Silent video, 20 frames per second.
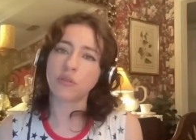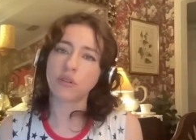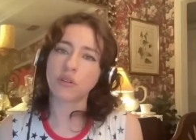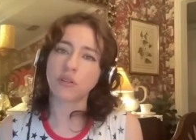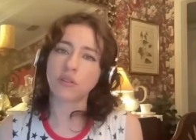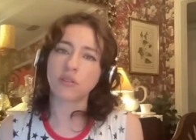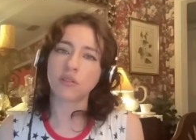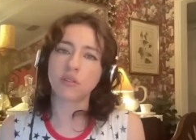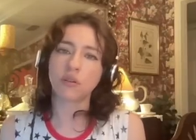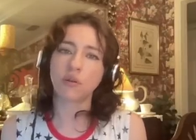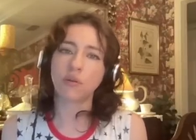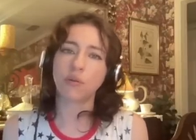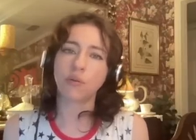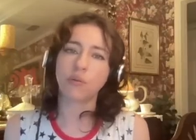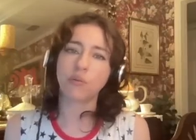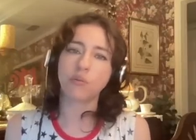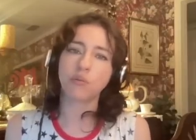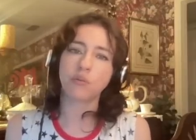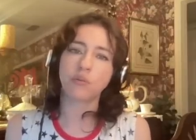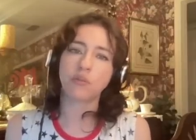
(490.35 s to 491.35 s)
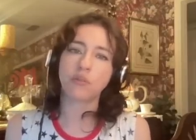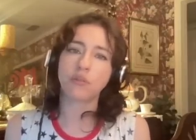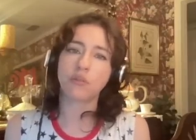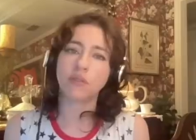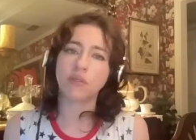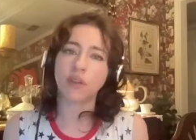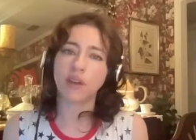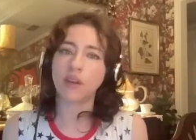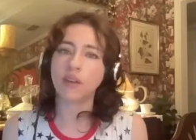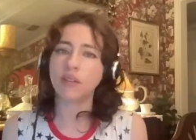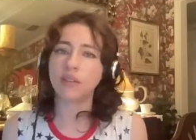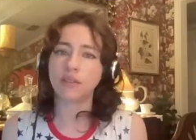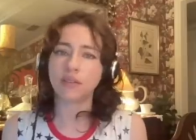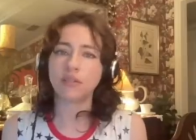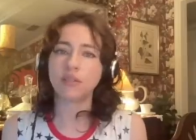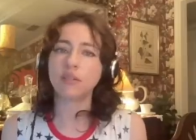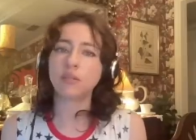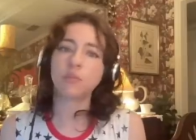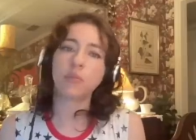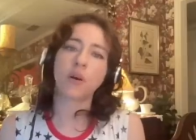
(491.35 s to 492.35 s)
And so they
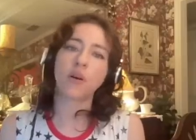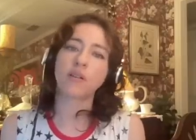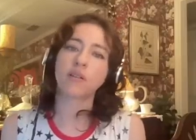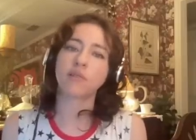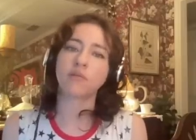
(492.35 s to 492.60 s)
this is part